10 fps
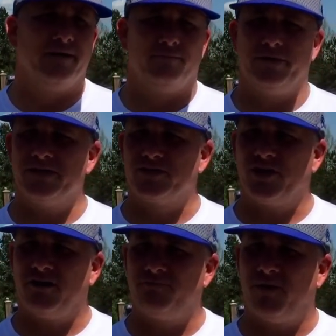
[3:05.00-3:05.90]
But this is
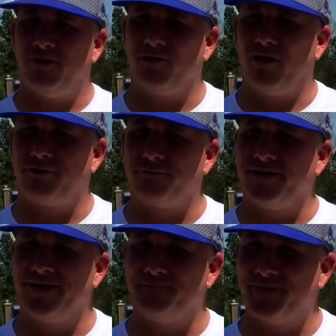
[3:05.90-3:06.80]
softball. They're all 3
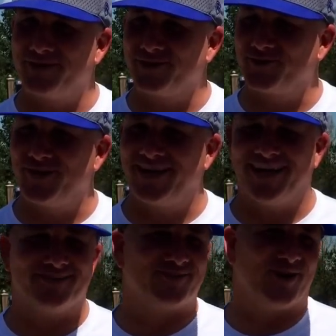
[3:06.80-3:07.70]
going to pitch this
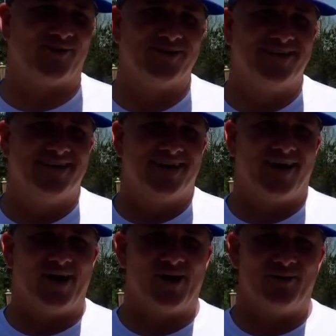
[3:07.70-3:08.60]
weekend, so
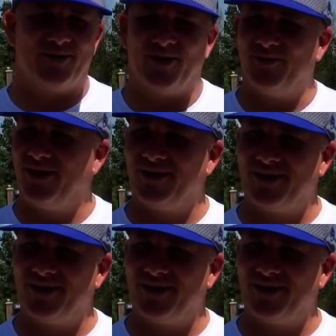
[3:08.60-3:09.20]
they're